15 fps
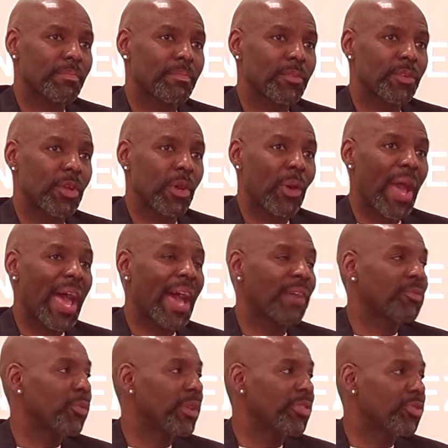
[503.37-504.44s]
you know,
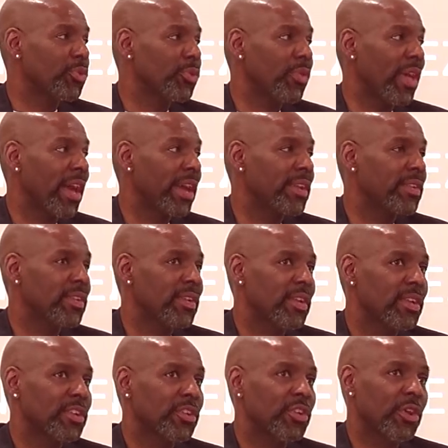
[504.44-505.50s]
halfway through that,
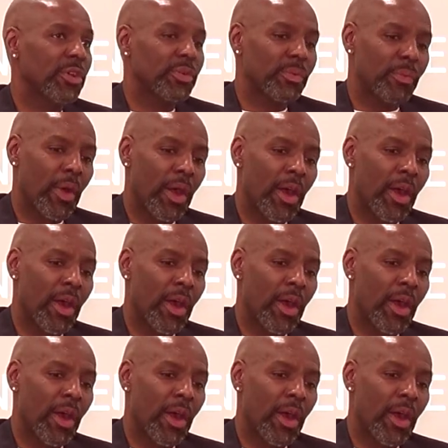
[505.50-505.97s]
you know,